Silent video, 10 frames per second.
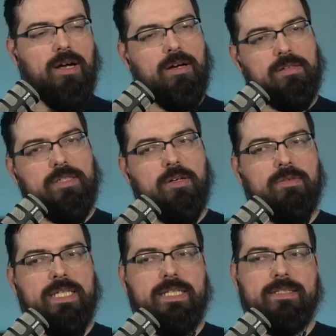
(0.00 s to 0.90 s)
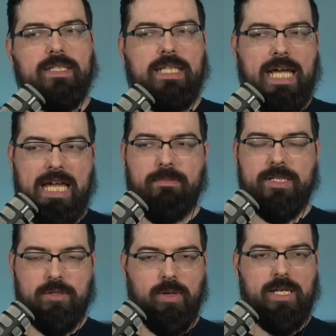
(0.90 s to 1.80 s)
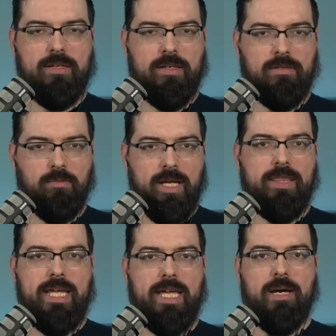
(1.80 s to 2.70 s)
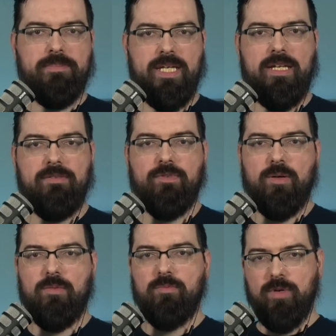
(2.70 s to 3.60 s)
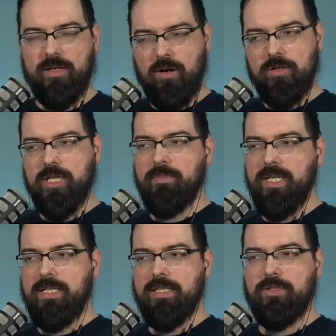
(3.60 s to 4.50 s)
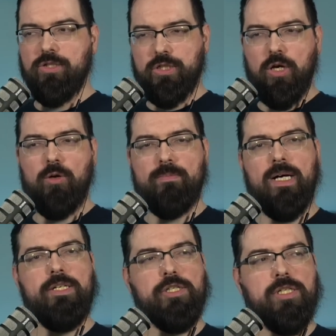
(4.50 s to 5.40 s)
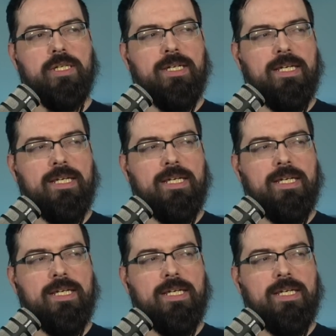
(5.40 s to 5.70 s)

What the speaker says: also the delay between when they update for when Arch updates is so much